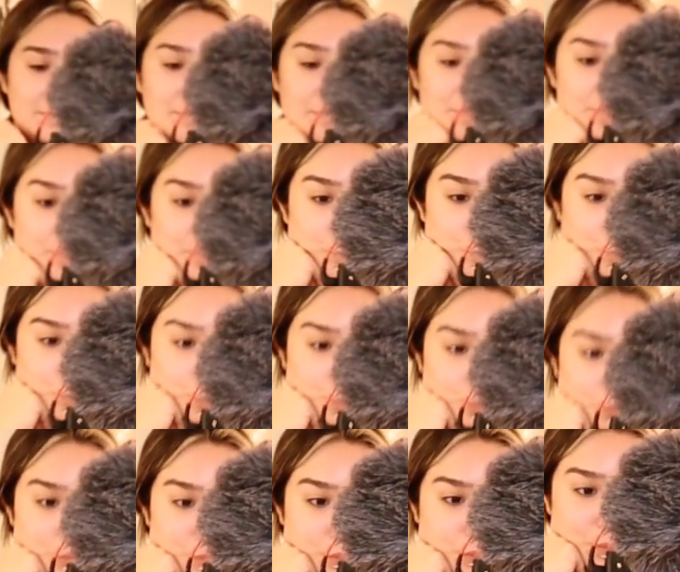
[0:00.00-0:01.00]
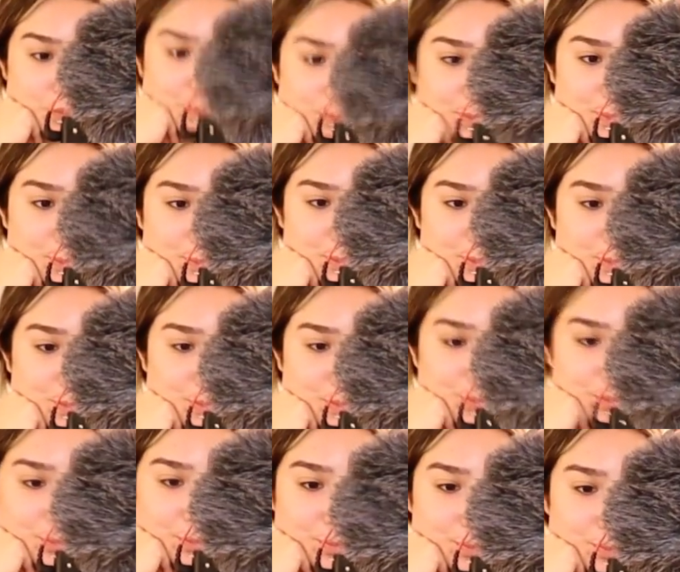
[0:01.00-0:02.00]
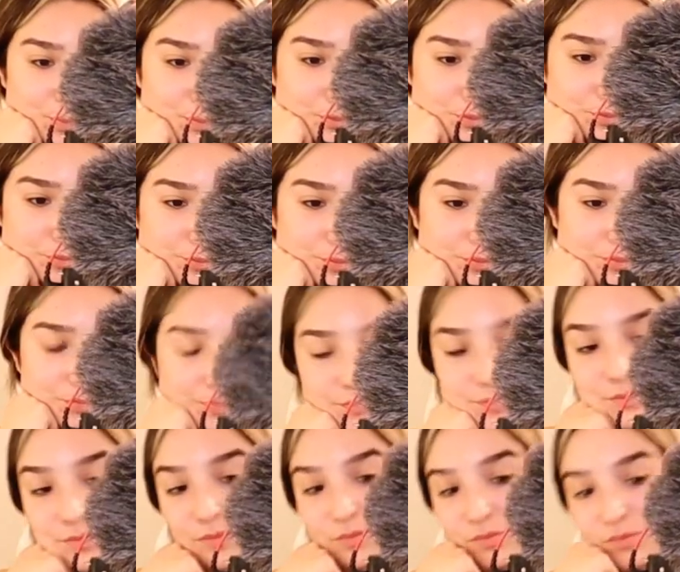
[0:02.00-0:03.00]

screen, it looks more zoomed in and the